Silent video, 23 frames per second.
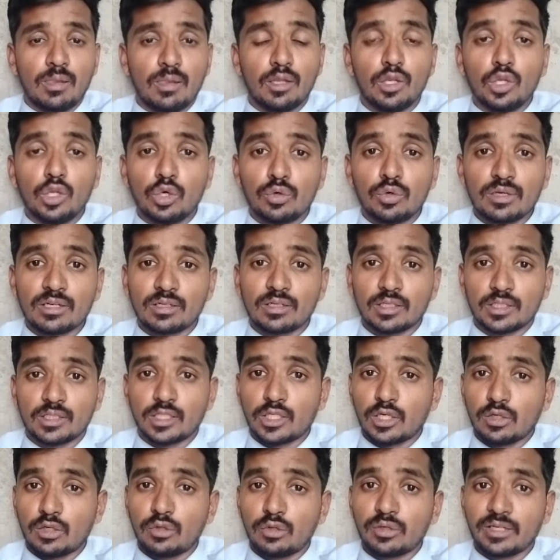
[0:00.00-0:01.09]
lower
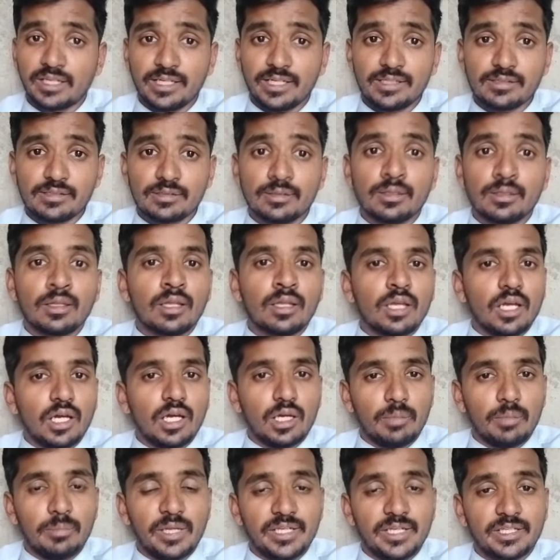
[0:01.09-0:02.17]
turnover rates,
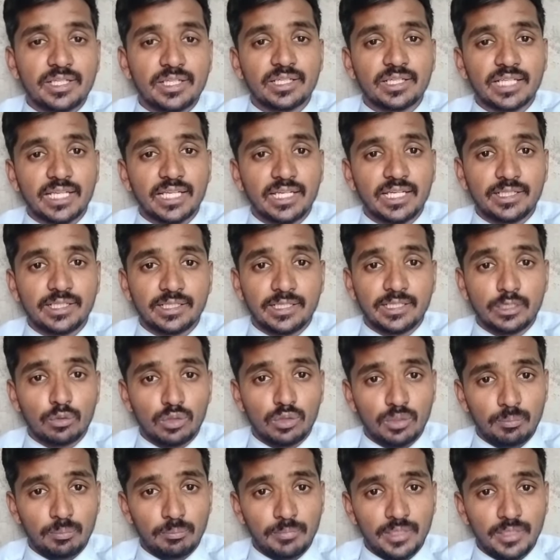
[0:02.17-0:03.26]
better talent
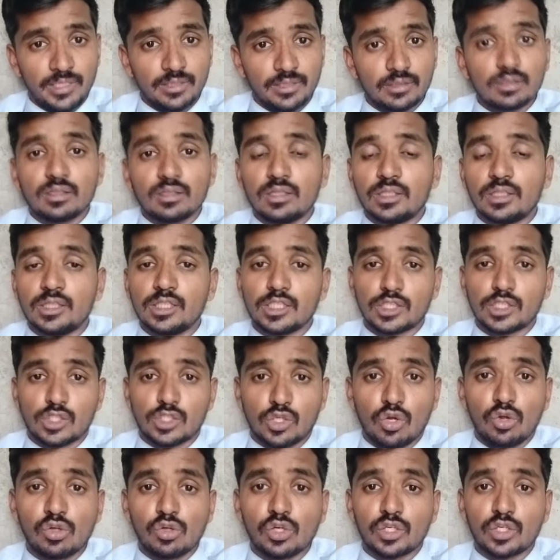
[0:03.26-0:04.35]
development,
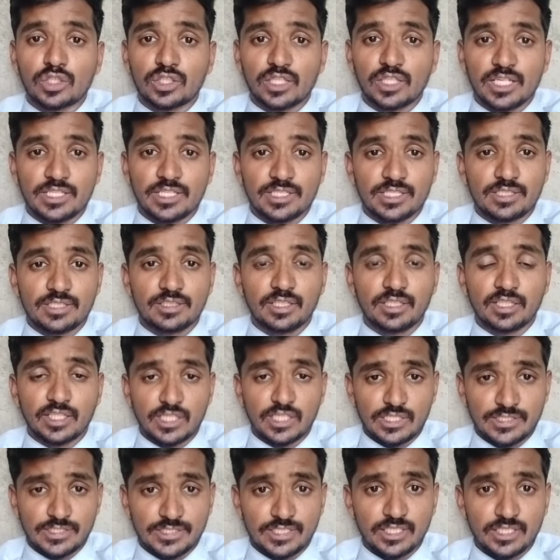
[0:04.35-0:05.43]
strong organizational
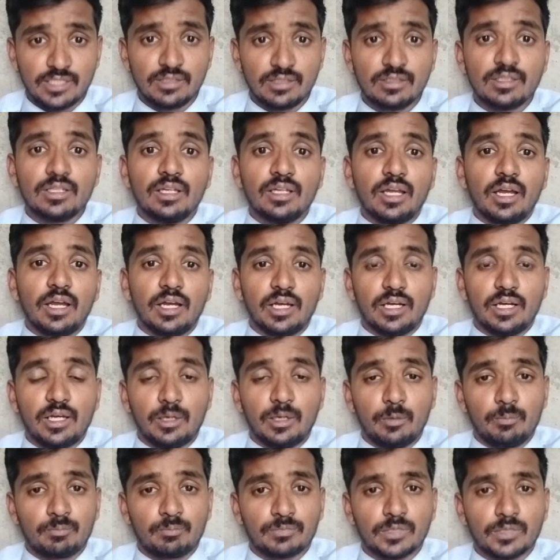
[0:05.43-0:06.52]
culture.
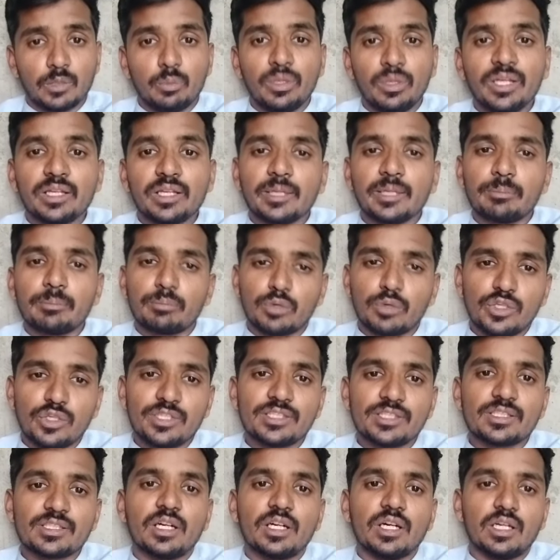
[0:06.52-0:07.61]
When
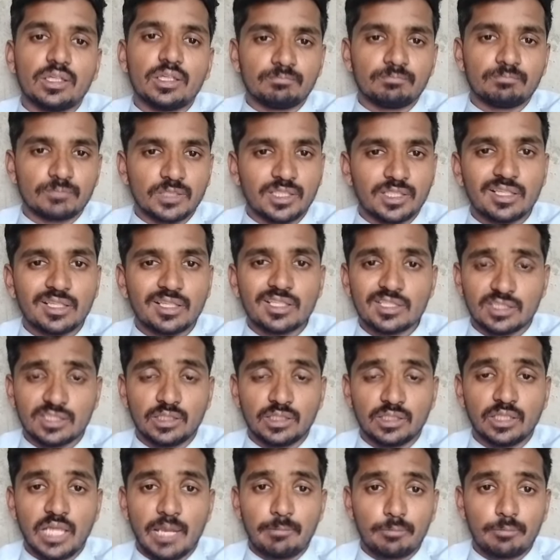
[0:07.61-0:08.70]
employees trust
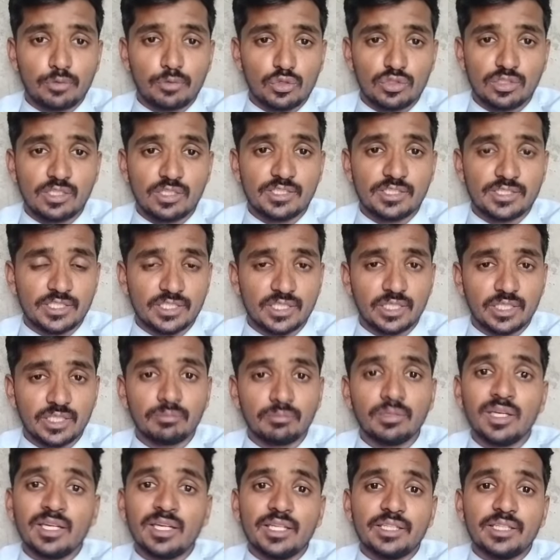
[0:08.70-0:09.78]
the appraisal
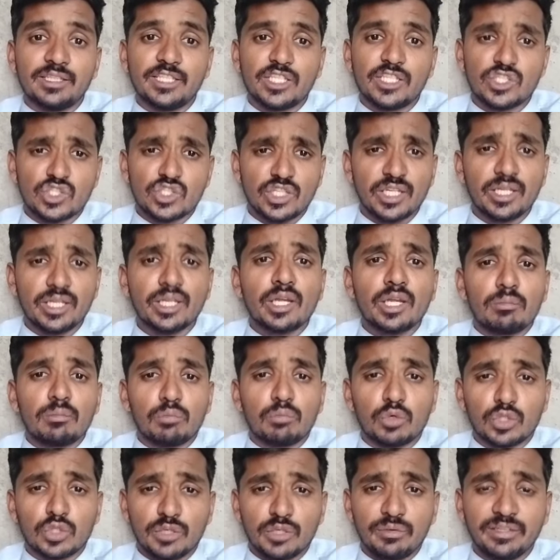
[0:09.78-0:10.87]
system, they stay
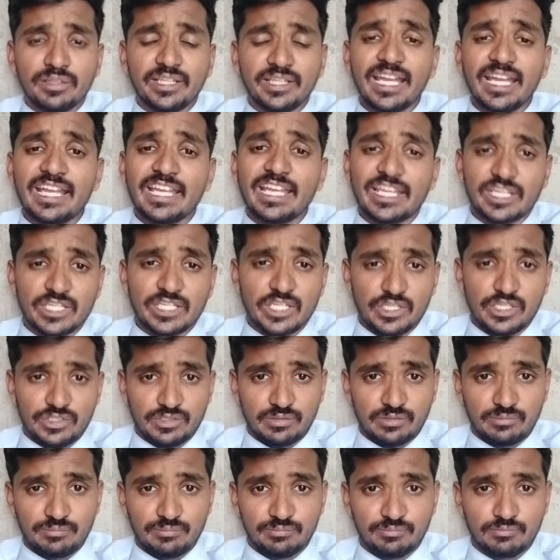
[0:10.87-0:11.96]
motivated and
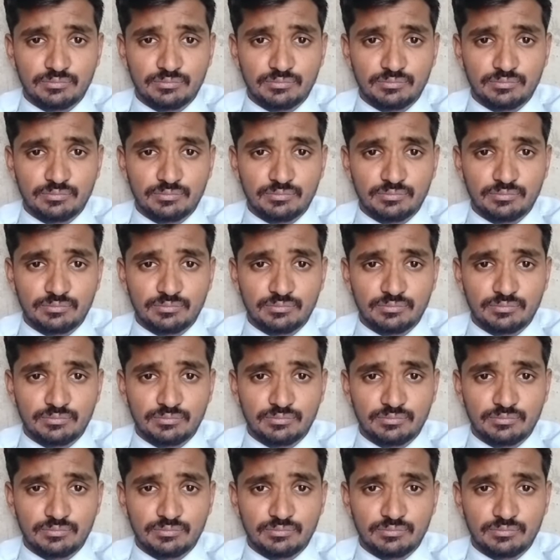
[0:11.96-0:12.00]
engaged.